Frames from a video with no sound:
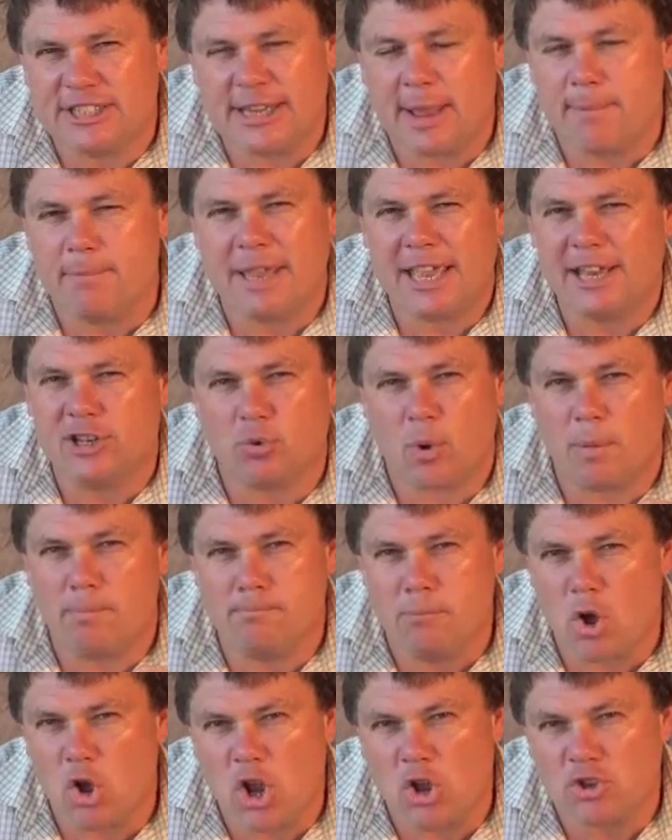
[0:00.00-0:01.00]
send me into a
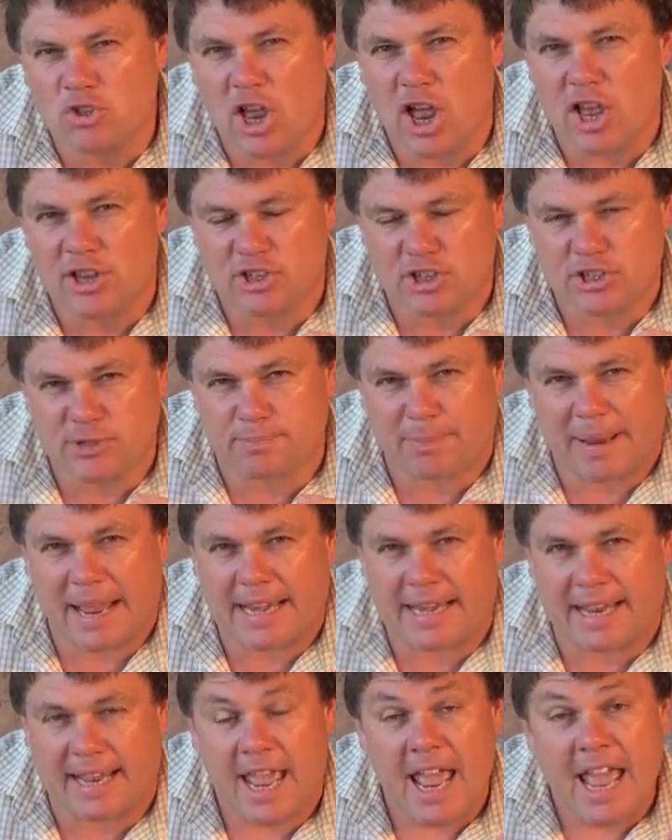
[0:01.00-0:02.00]
monotasker's
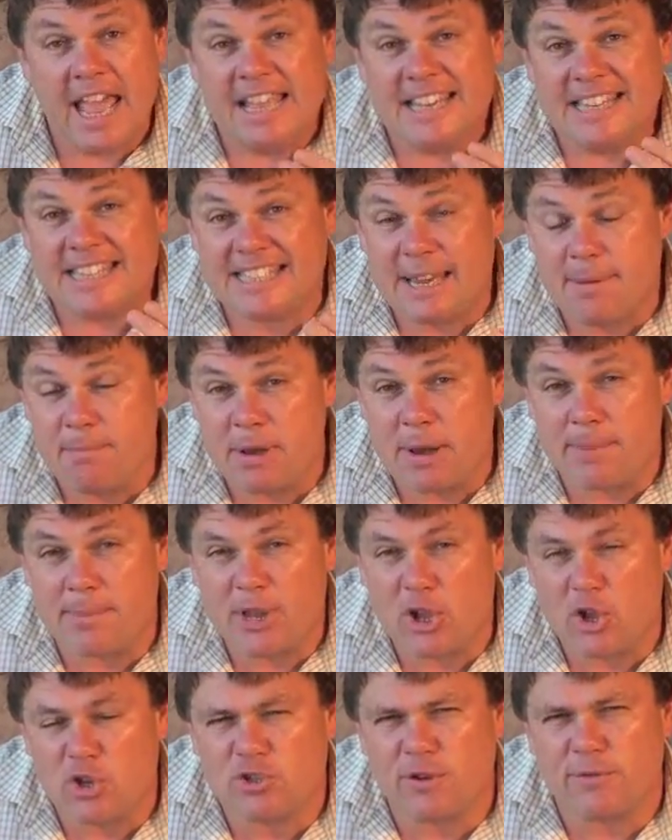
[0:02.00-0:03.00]
panic, simply
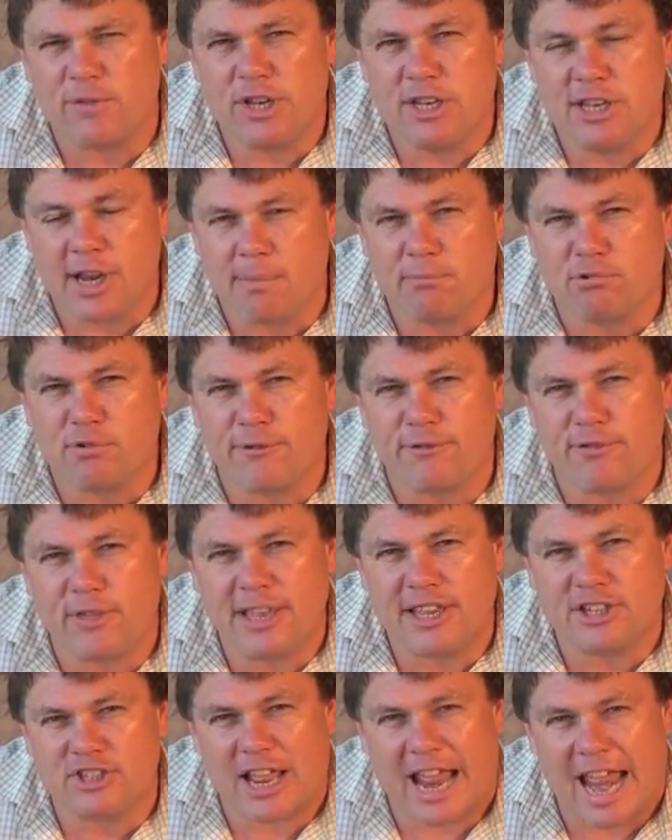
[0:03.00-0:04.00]
because of the number of
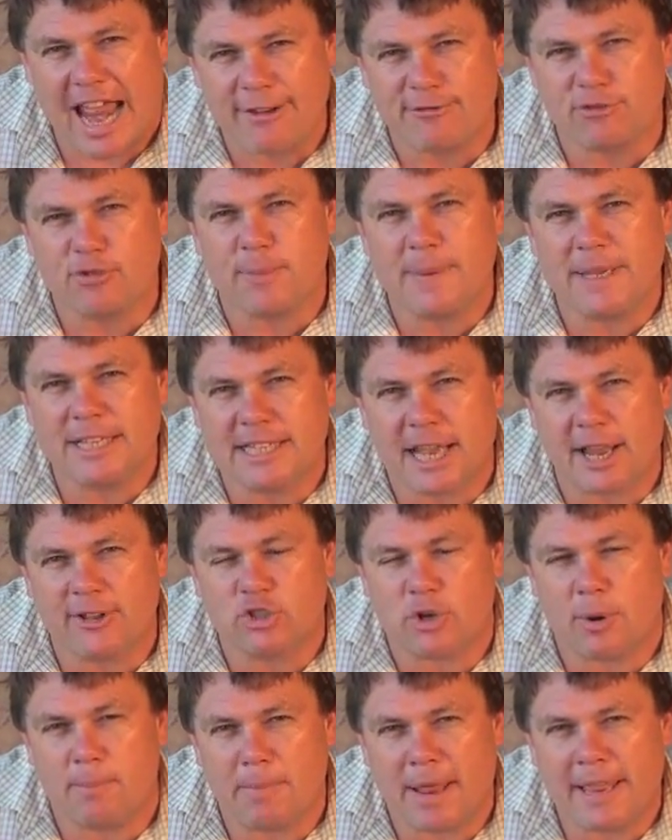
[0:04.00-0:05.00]
things that have to be
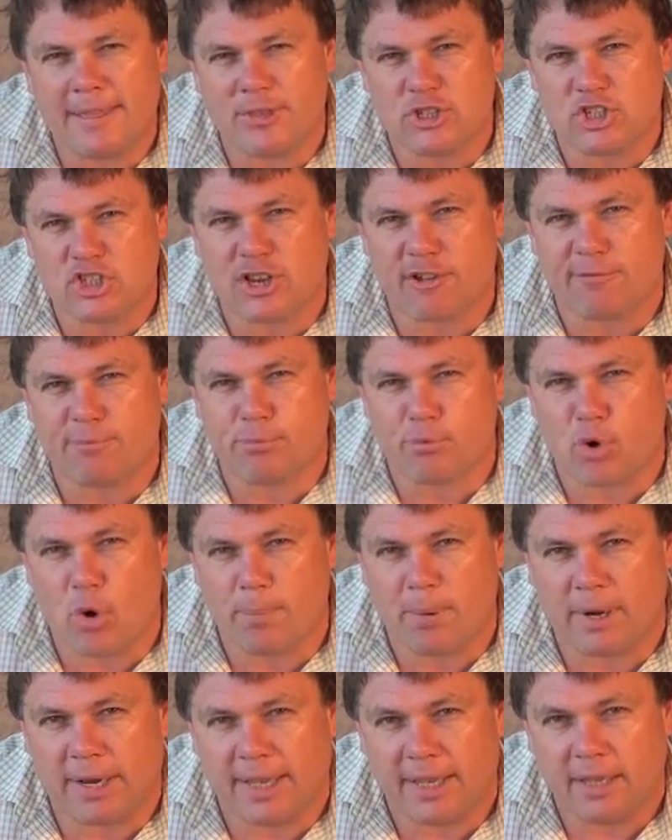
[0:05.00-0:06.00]
done to make the stuff
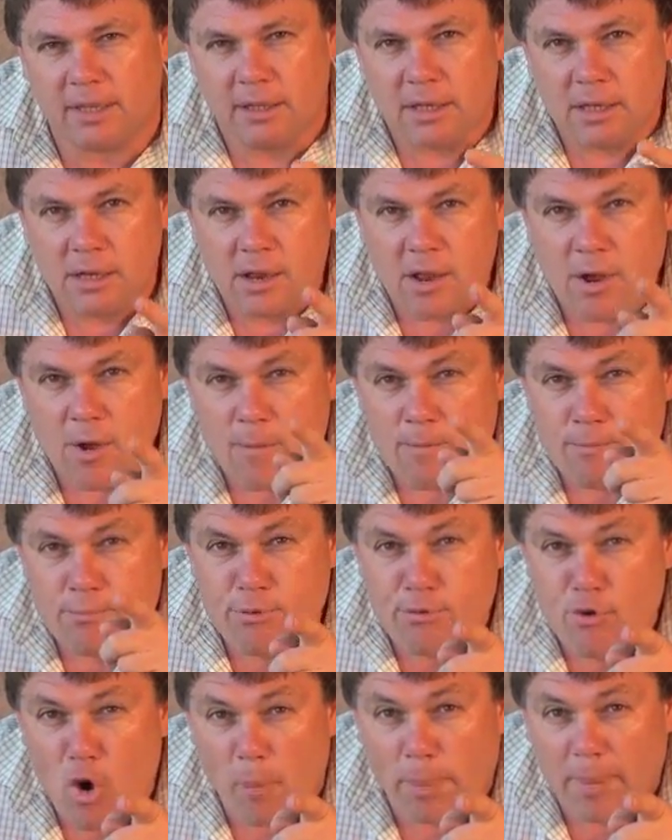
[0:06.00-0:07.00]

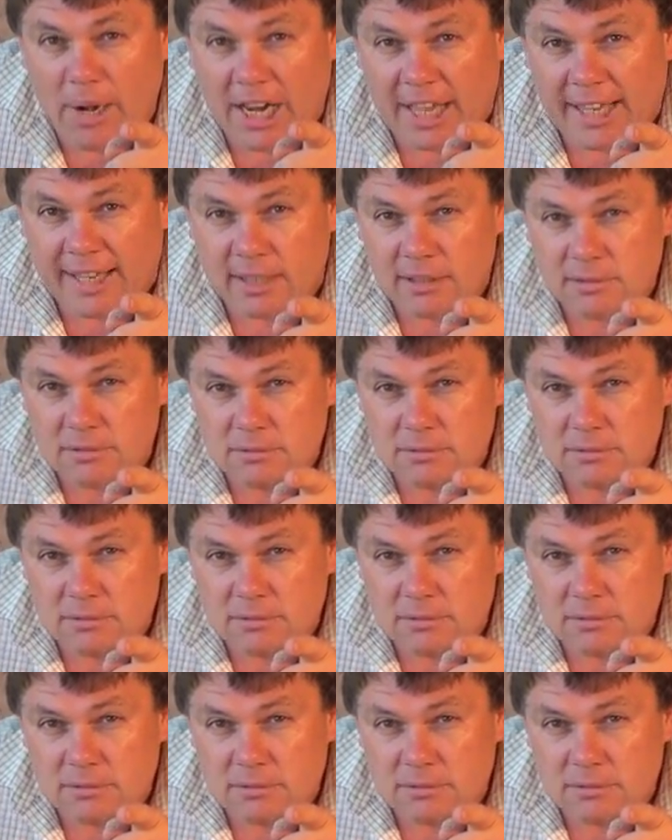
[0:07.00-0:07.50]
properly.